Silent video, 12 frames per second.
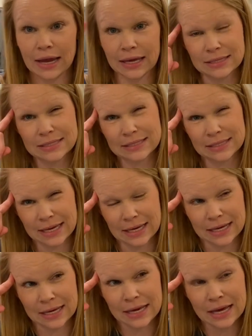can
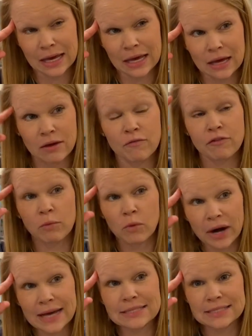see, from
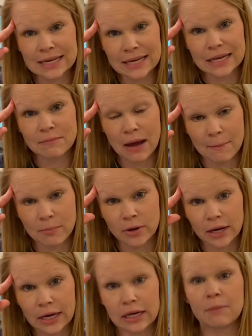what I see in my
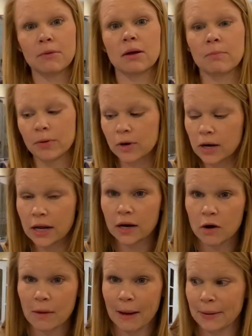brain, I'm gonna put it
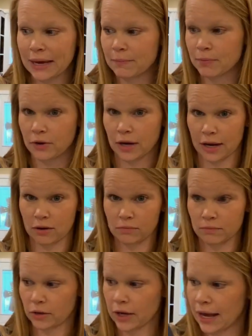on my paper now,
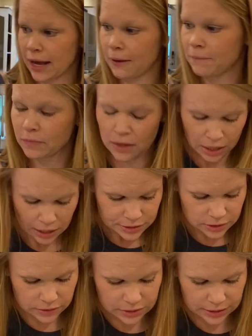okay?
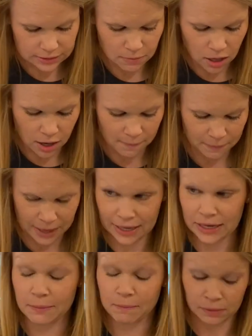So it says Mom
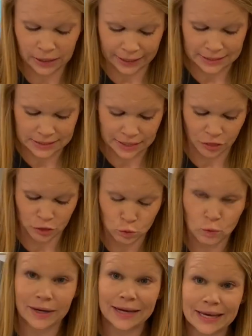planted
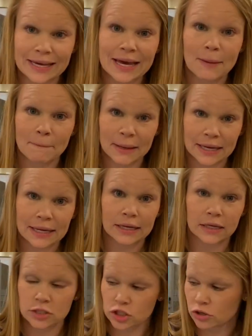3 pink
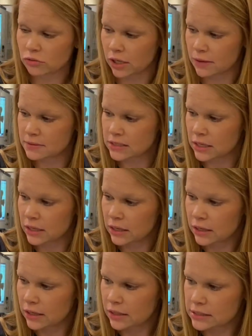tulips.
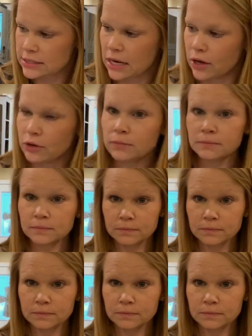So